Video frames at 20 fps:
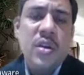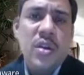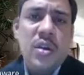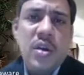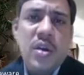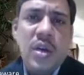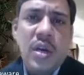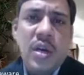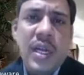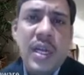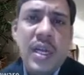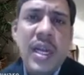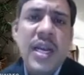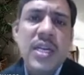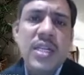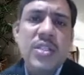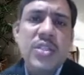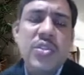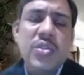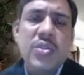
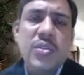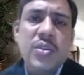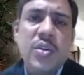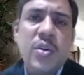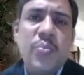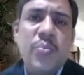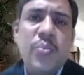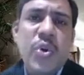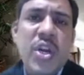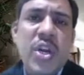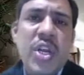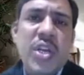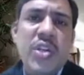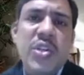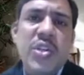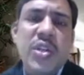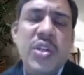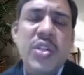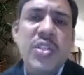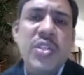layers of
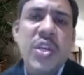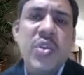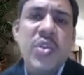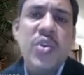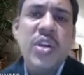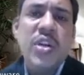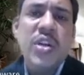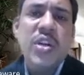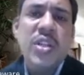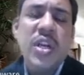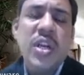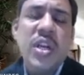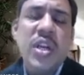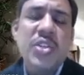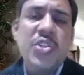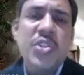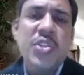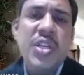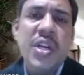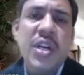protection is given. There are
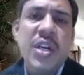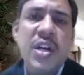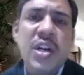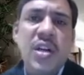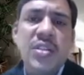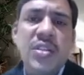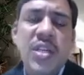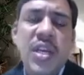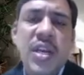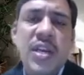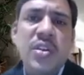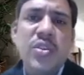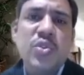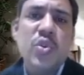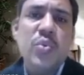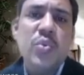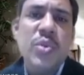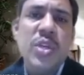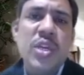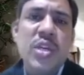shields and so
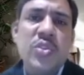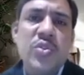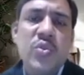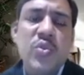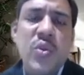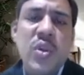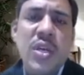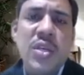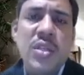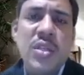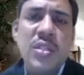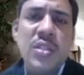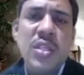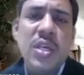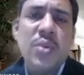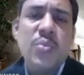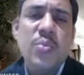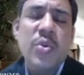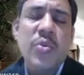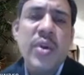many insulations are
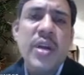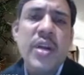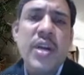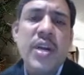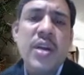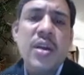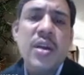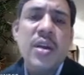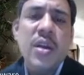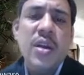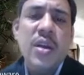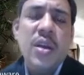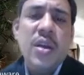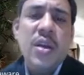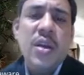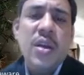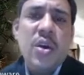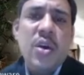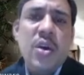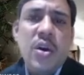provided
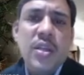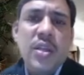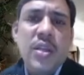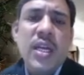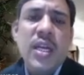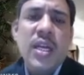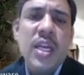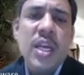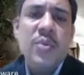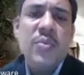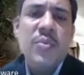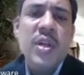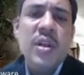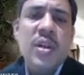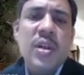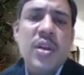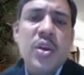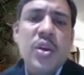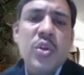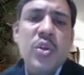on that cable.
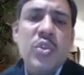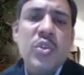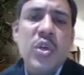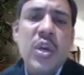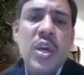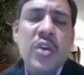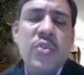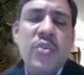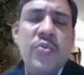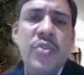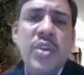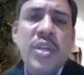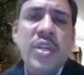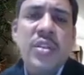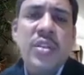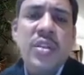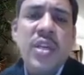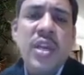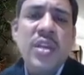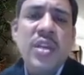So
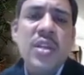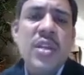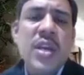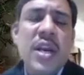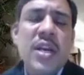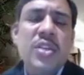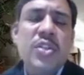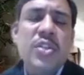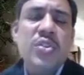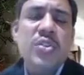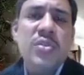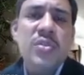everything gets